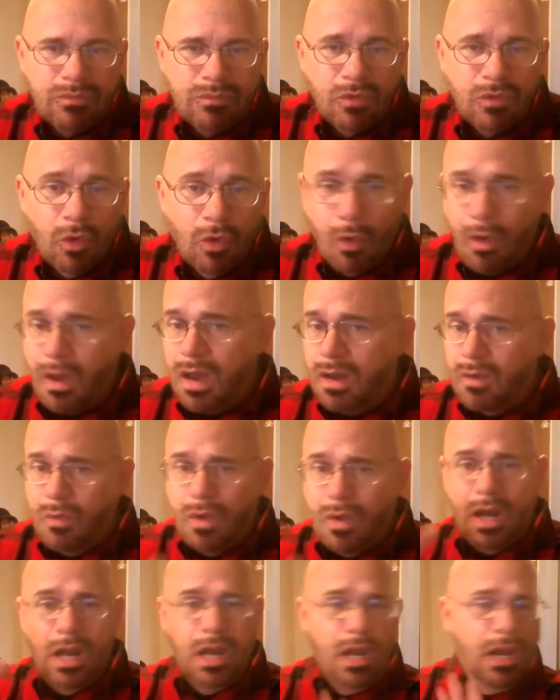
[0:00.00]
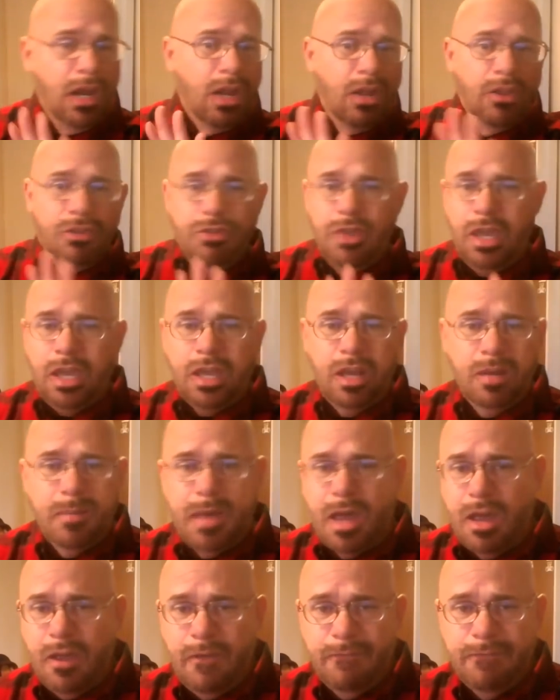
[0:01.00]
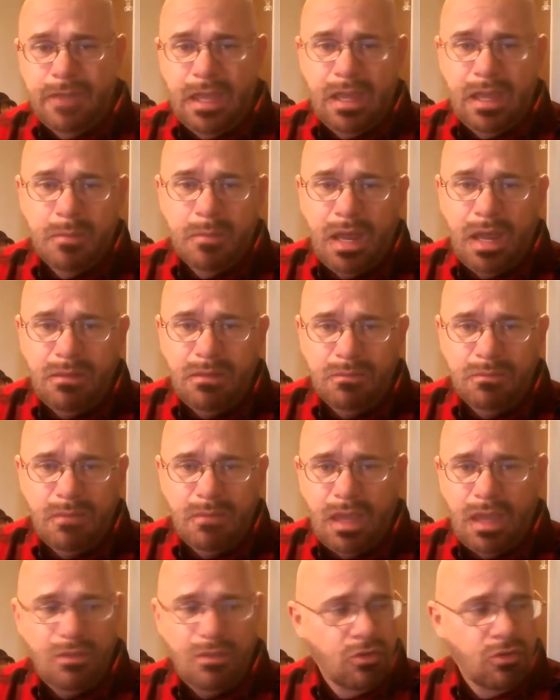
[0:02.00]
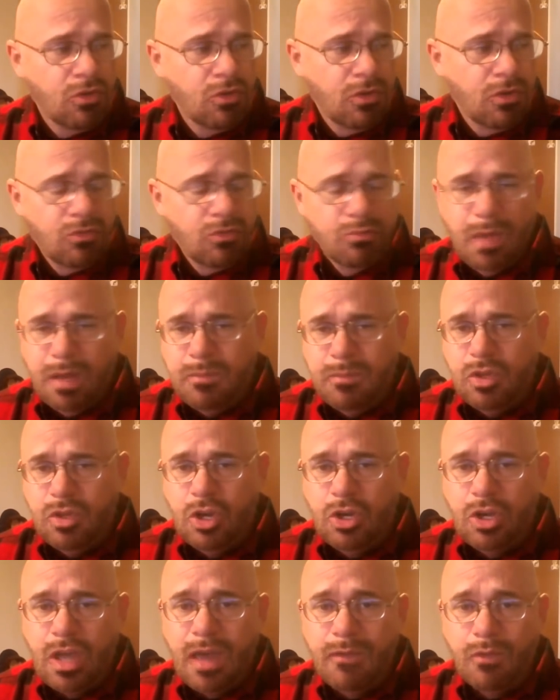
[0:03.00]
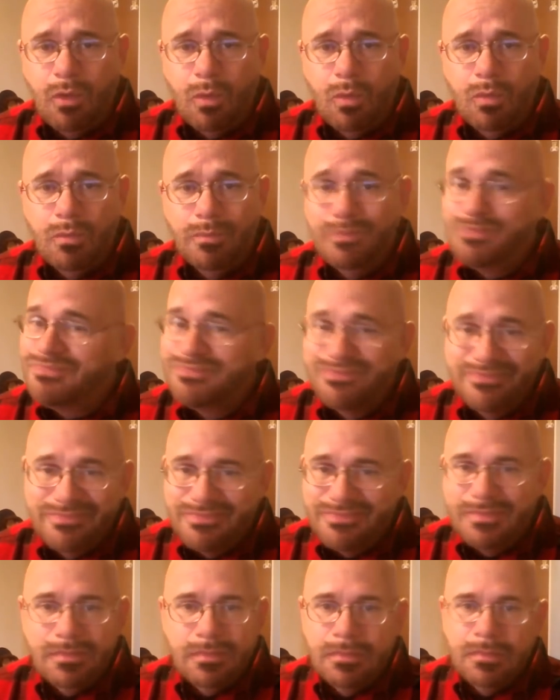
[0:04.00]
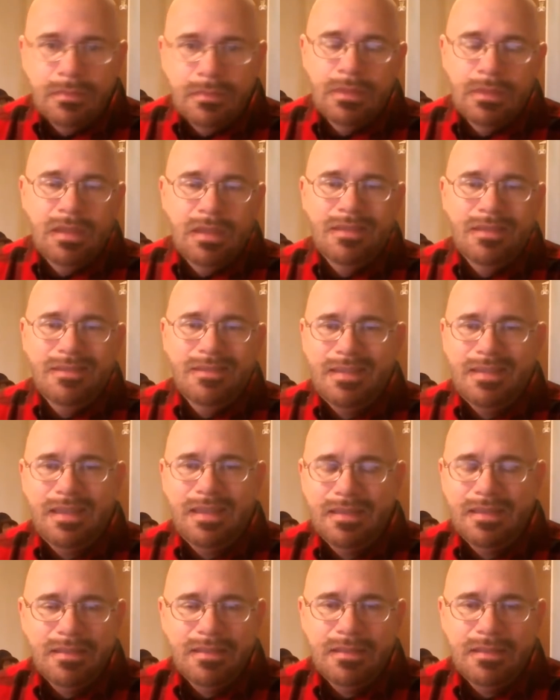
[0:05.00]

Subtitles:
Oh, I don't want any thinking about anything. It might be the devil. See?